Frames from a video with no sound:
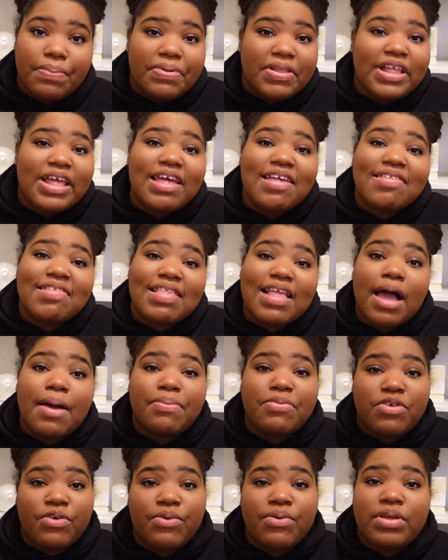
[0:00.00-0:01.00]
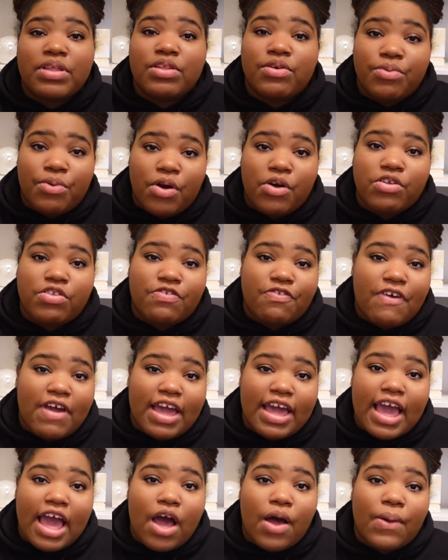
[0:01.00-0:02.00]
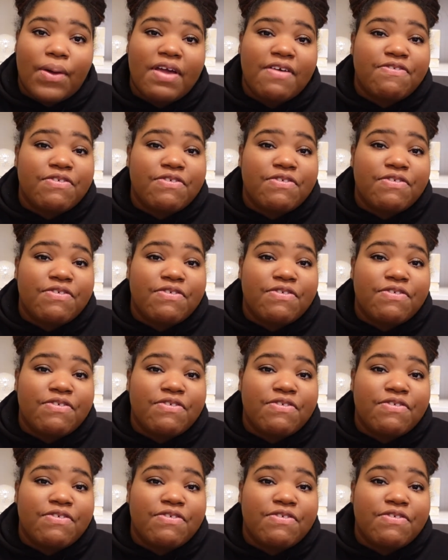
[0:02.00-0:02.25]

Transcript: Please stop doing the rose fake out.